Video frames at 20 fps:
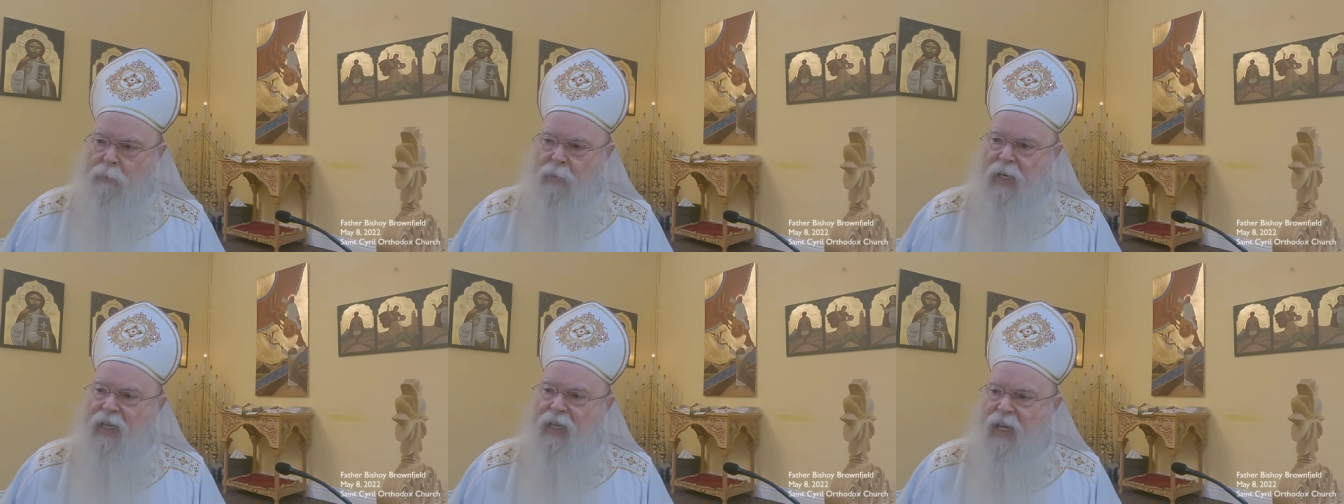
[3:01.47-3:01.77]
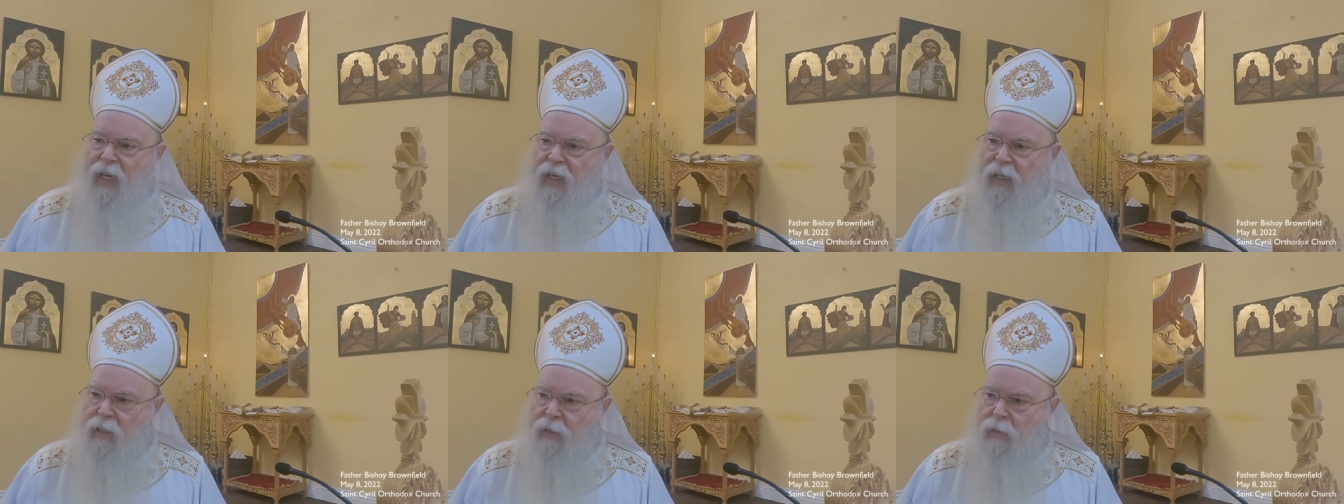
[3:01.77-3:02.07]

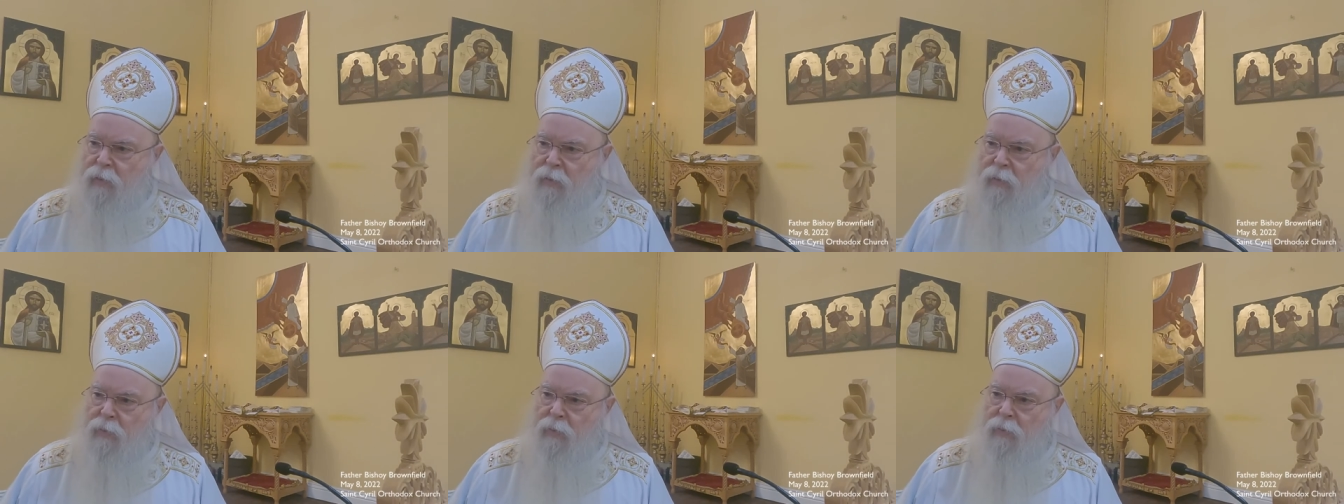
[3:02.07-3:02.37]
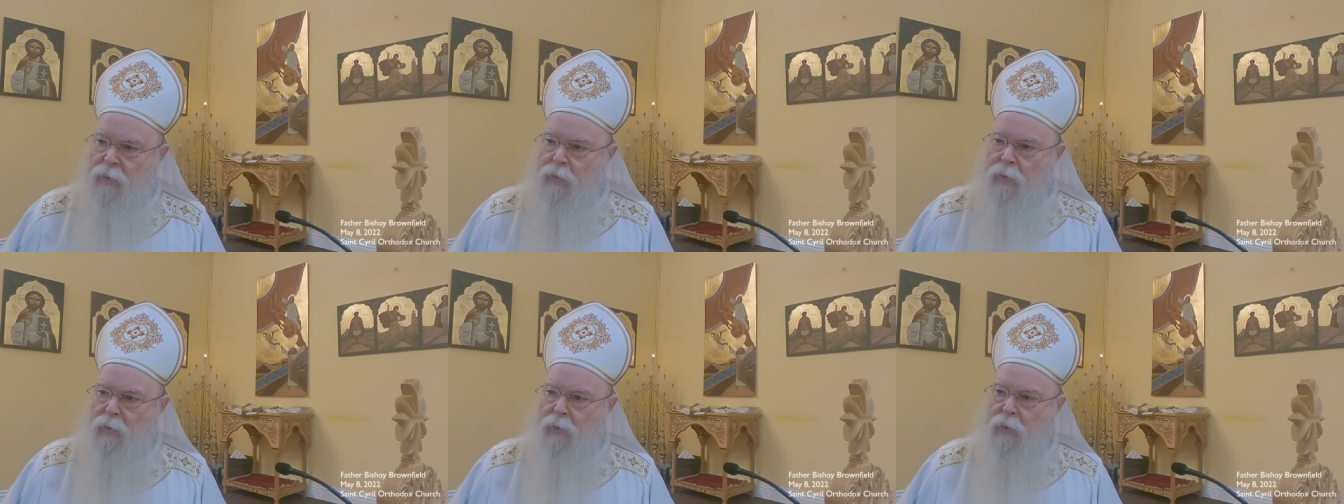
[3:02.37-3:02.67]
meeting,
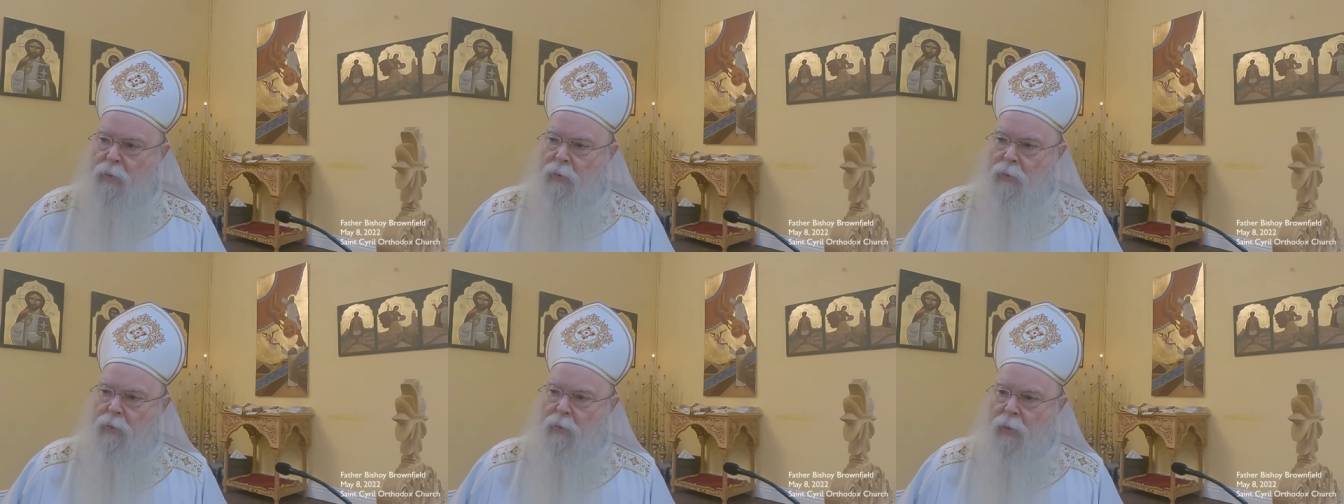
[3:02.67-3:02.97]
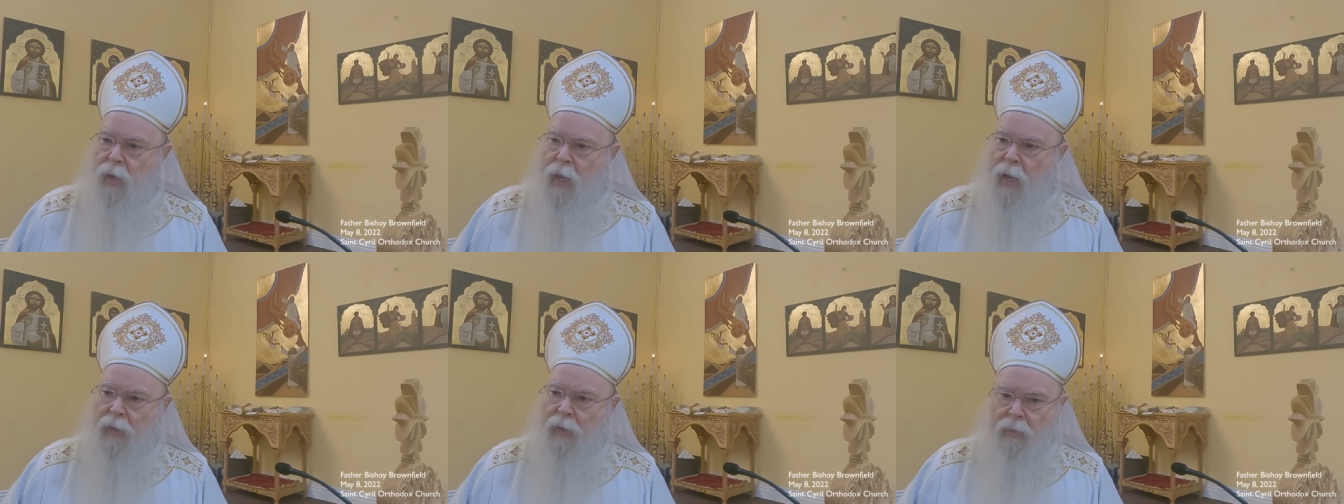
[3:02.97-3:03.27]

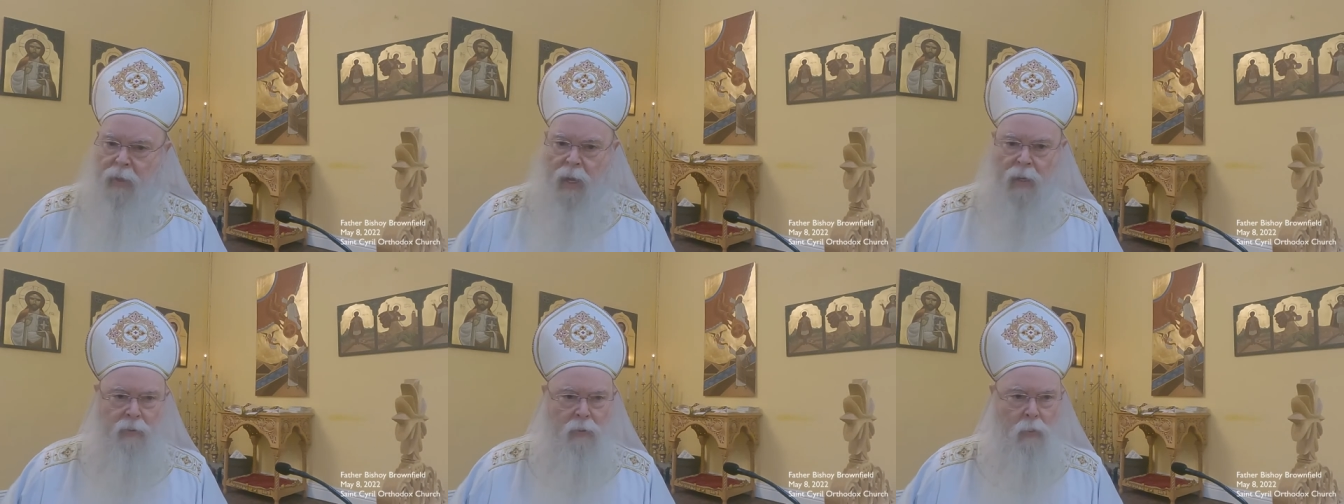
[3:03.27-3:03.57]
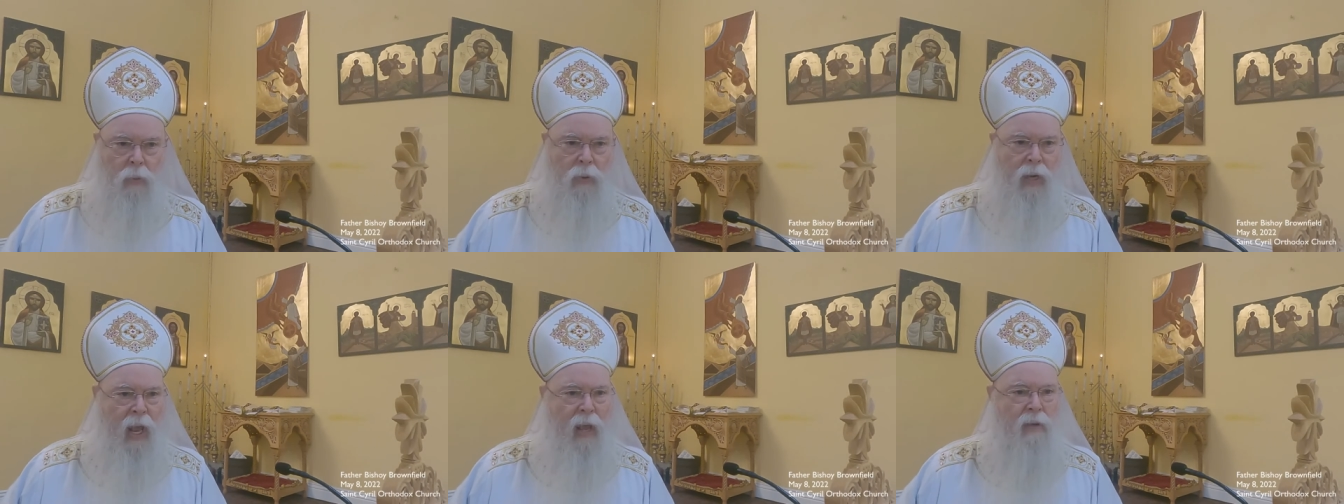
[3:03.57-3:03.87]
and, and it
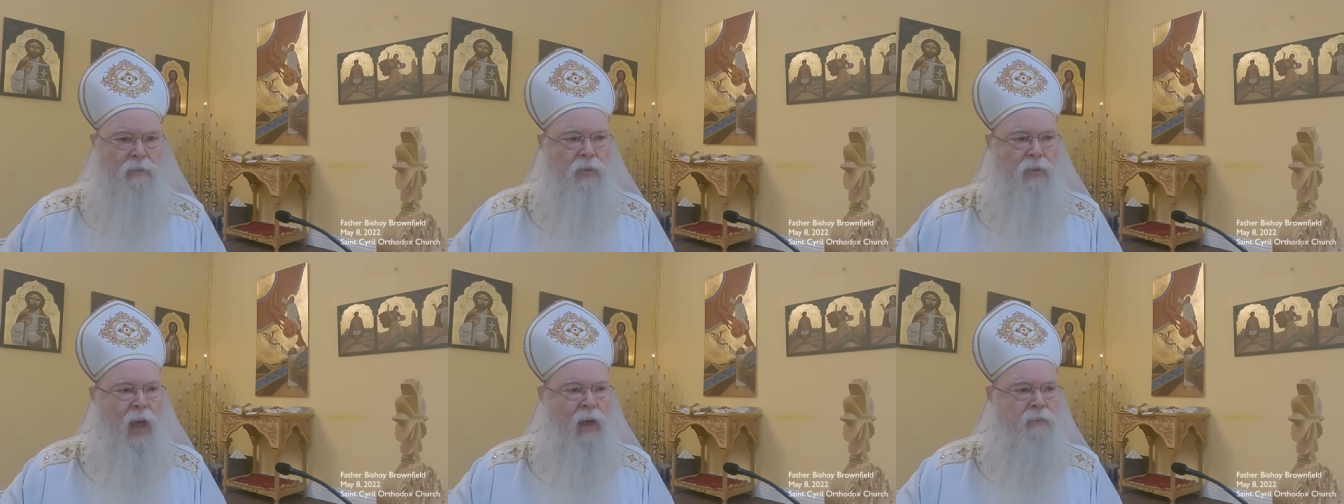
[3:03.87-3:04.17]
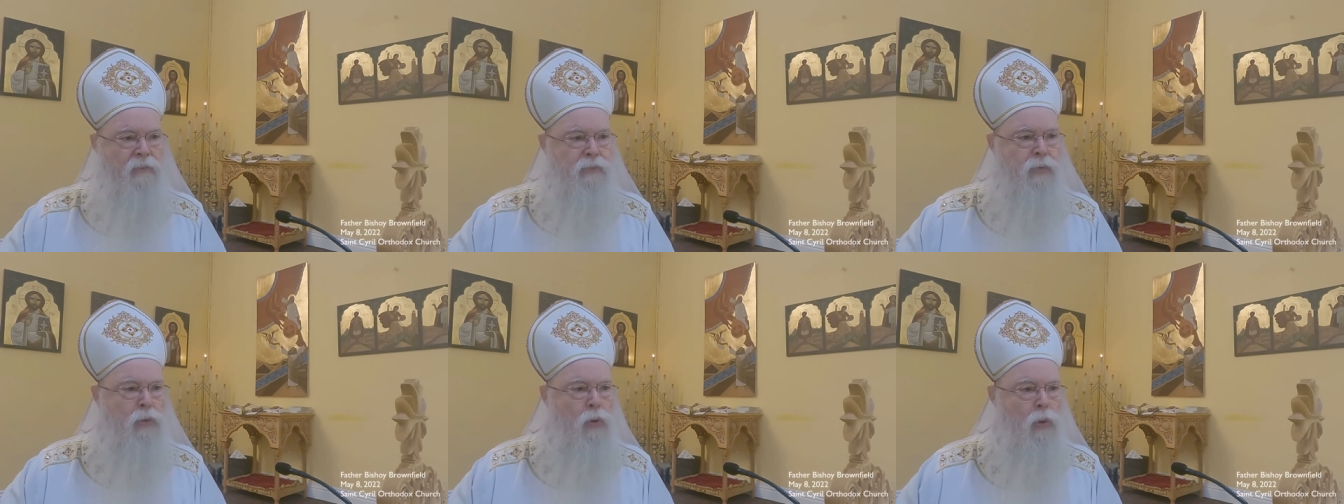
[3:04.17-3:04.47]
would have
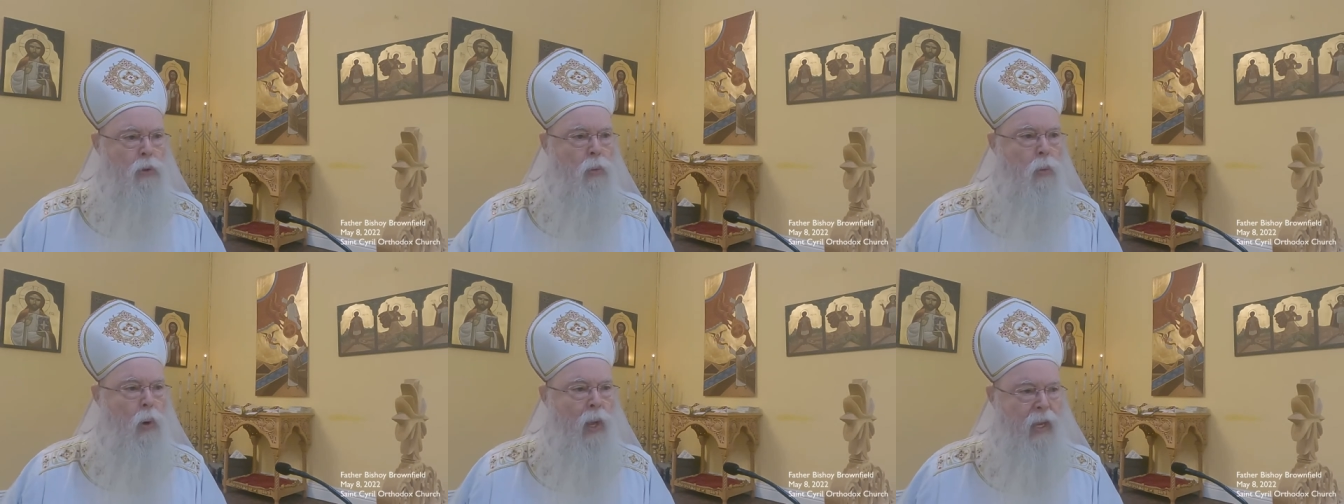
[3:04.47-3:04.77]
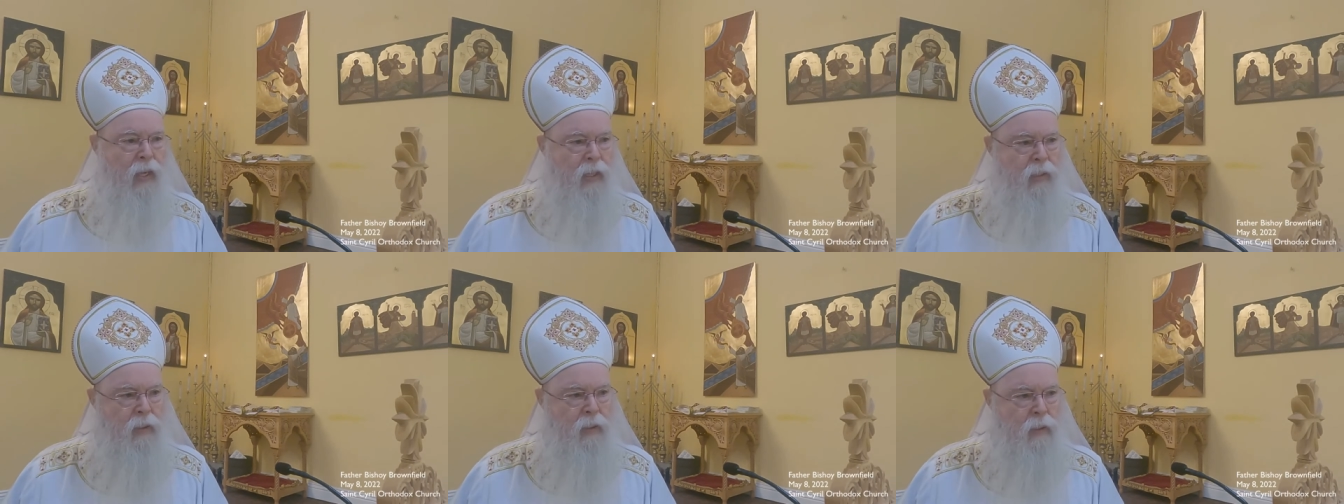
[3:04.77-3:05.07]
that full
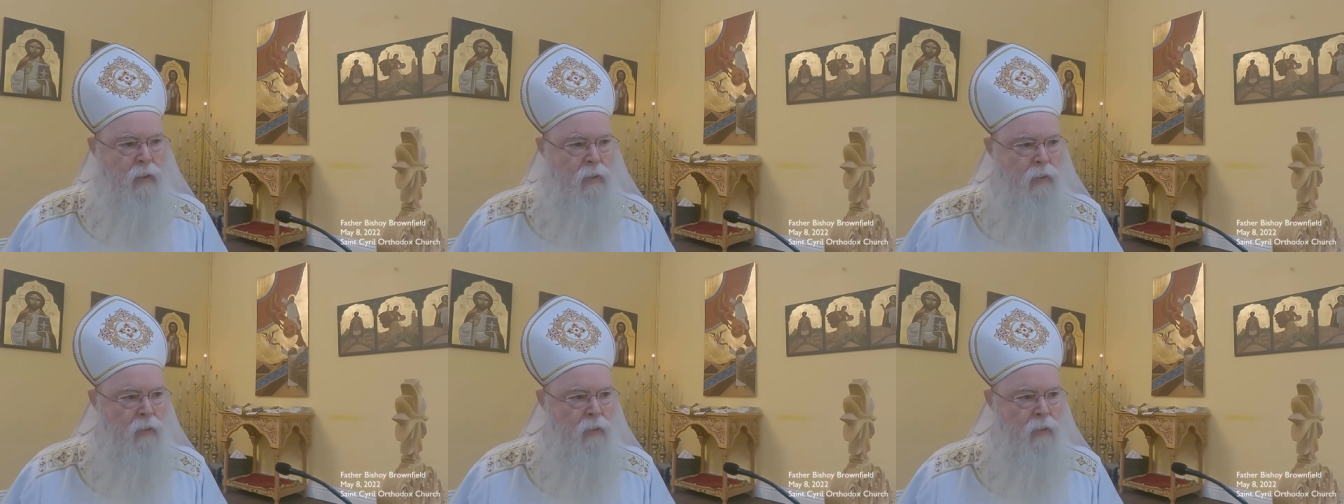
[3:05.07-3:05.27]
weight.